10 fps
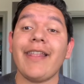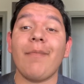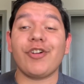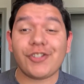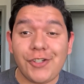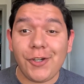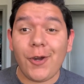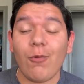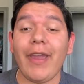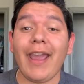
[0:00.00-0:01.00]
number
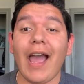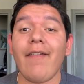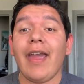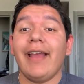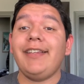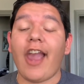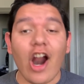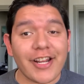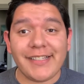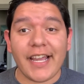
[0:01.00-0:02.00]
two, we have the
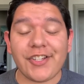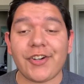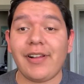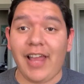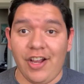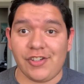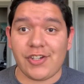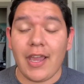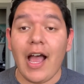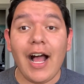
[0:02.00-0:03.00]
Architecture
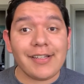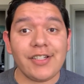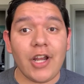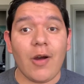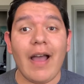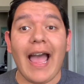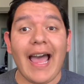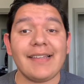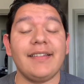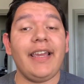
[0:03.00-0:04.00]
Lounge, also known
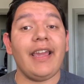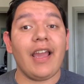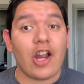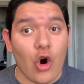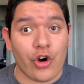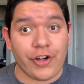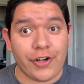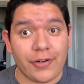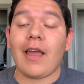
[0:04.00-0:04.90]
as the Corner,